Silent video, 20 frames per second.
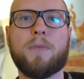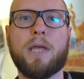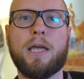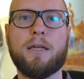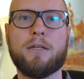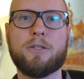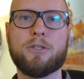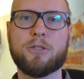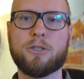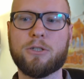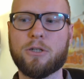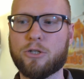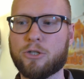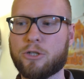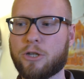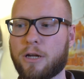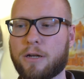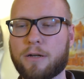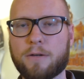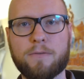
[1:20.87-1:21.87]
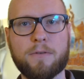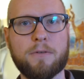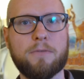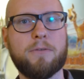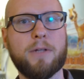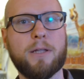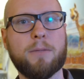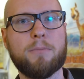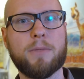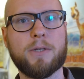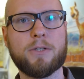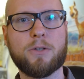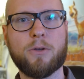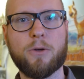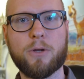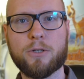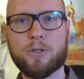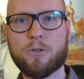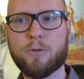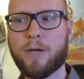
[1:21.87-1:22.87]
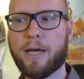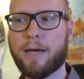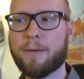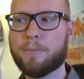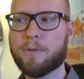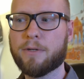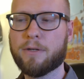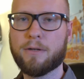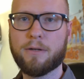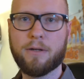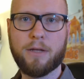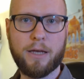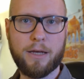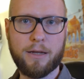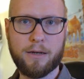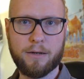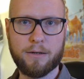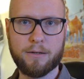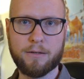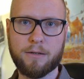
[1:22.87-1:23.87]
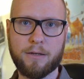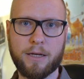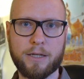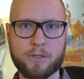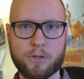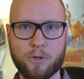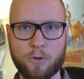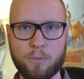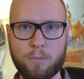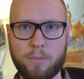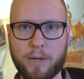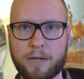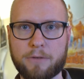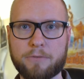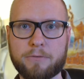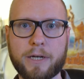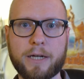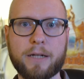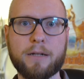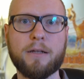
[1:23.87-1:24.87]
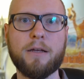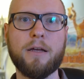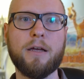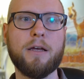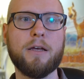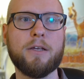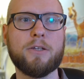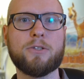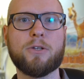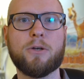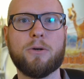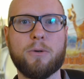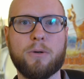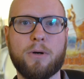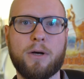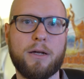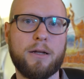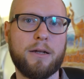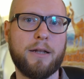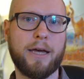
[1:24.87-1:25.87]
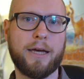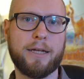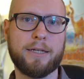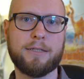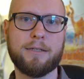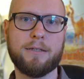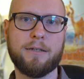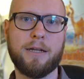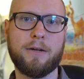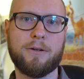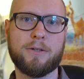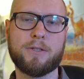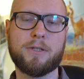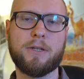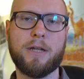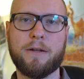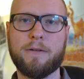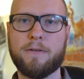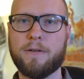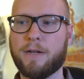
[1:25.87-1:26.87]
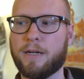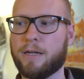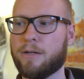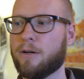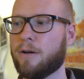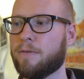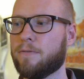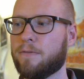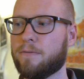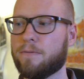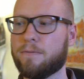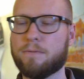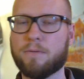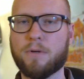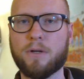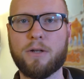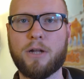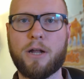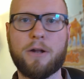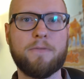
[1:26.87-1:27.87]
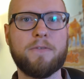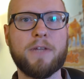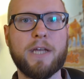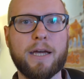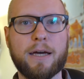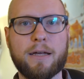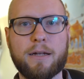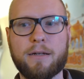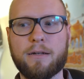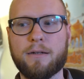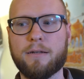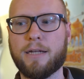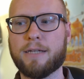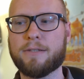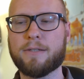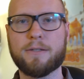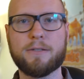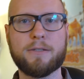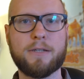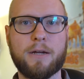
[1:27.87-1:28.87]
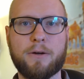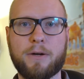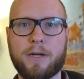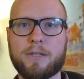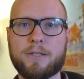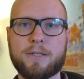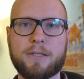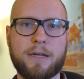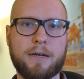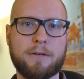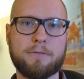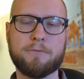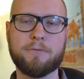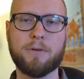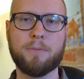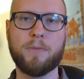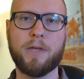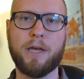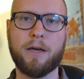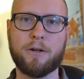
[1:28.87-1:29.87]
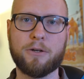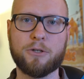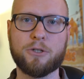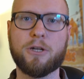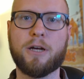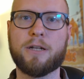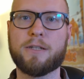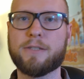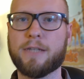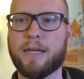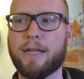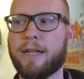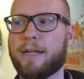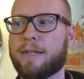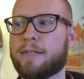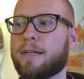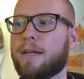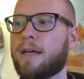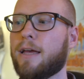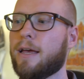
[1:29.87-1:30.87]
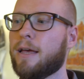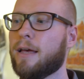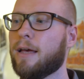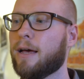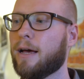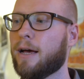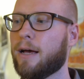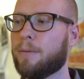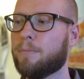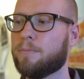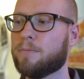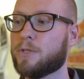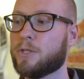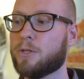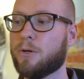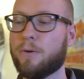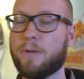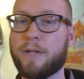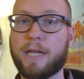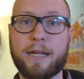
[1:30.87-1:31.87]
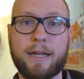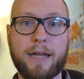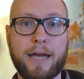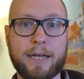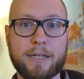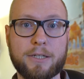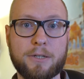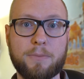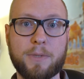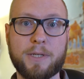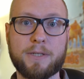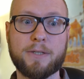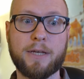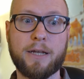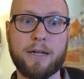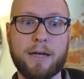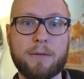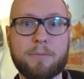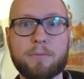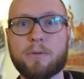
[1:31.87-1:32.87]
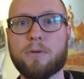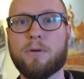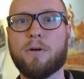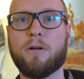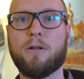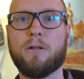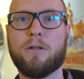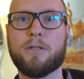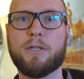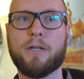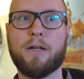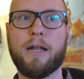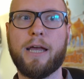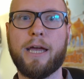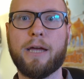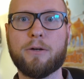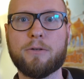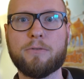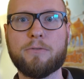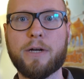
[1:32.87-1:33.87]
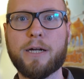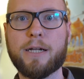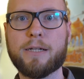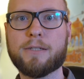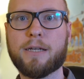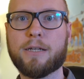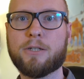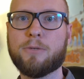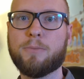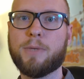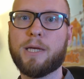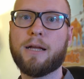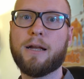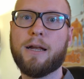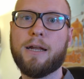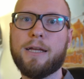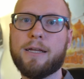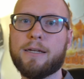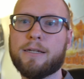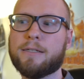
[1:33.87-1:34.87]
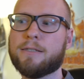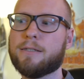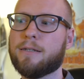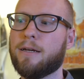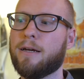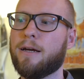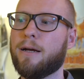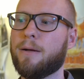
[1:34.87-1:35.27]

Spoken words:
Each shot of the film is going to happen in its own blend file, so that there's none of the unnecessary stuff from the other shots in it. So that had to be set up. All the layout files had to be cleaned.